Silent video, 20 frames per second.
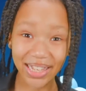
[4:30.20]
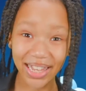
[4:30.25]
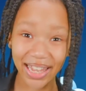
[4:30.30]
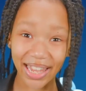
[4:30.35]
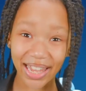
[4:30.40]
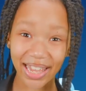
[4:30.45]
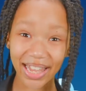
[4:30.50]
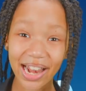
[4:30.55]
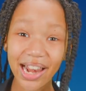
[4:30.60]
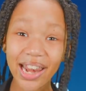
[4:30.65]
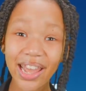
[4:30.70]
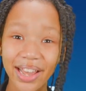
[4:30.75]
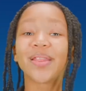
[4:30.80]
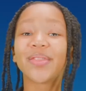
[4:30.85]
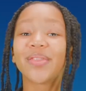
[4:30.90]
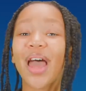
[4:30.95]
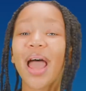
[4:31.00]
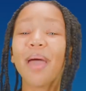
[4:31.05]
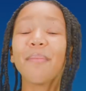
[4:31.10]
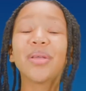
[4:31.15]
again,
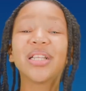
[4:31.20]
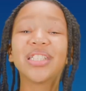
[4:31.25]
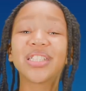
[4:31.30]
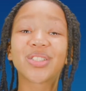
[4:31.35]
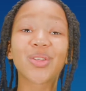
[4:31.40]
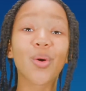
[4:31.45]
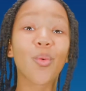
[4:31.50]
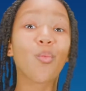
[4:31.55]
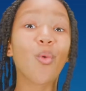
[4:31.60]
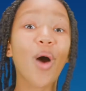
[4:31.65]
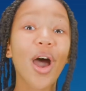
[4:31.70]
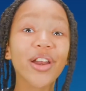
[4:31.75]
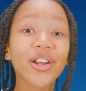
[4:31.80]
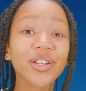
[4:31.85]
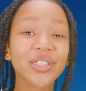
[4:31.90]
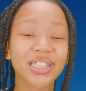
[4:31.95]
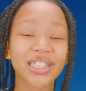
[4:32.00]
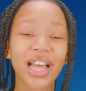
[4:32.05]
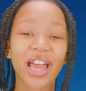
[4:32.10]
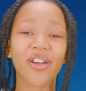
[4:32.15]
that means the
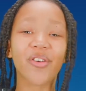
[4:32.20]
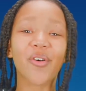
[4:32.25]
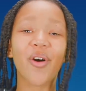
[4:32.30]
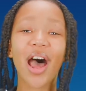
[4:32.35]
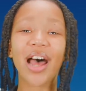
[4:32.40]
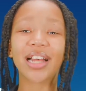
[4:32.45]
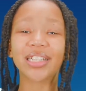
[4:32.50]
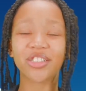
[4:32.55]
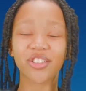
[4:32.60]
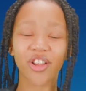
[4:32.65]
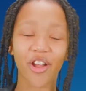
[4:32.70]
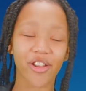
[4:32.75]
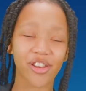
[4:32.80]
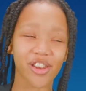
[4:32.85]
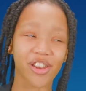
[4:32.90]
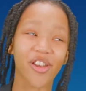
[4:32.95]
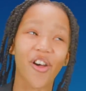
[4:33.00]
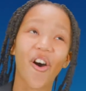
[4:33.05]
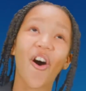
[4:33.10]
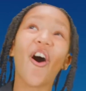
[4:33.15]
water cycle has
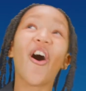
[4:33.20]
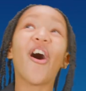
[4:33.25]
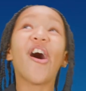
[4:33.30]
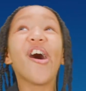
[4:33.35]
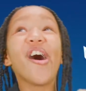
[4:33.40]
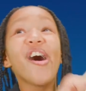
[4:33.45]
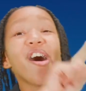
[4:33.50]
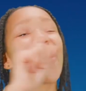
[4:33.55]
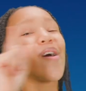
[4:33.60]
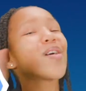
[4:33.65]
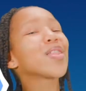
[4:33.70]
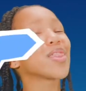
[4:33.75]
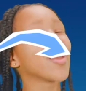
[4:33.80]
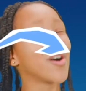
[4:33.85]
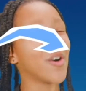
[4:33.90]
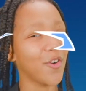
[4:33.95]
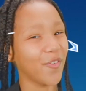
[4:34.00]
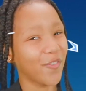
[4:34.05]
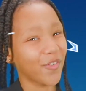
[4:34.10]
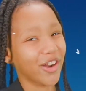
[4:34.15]
started all
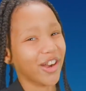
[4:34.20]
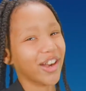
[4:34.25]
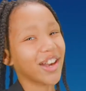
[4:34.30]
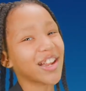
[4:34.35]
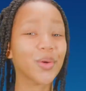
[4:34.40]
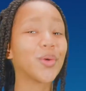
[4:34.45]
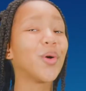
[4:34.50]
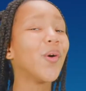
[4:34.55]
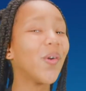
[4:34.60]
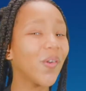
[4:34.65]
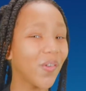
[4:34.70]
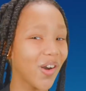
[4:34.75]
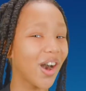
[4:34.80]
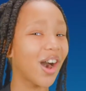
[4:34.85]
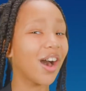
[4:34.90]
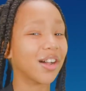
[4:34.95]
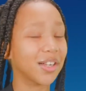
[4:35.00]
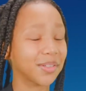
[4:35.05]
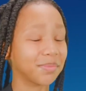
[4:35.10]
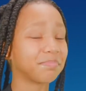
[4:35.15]
over. Cool,
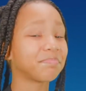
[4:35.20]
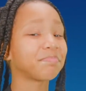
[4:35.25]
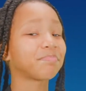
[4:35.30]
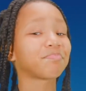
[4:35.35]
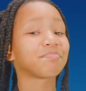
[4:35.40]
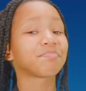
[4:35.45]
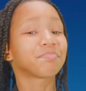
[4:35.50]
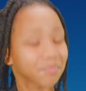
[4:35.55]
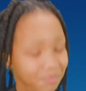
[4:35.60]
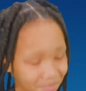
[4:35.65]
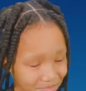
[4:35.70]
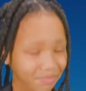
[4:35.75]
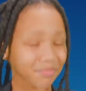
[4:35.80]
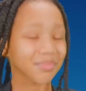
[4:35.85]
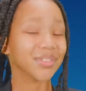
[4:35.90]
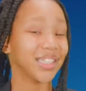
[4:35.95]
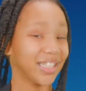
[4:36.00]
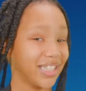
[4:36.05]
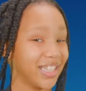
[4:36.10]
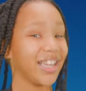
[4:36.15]
huh?
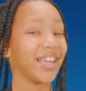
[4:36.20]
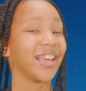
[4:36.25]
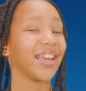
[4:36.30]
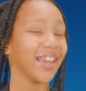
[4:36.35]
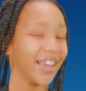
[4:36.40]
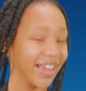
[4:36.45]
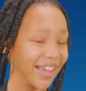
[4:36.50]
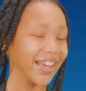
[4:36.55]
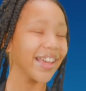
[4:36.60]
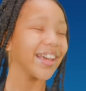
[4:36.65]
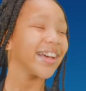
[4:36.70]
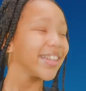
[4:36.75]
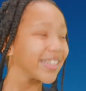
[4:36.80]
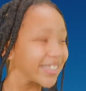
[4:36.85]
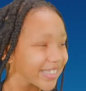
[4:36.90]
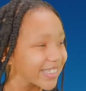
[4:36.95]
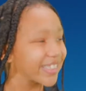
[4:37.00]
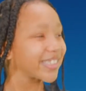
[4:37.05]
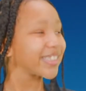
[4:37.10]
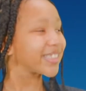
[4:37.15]

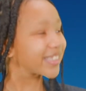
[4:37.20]
Yes.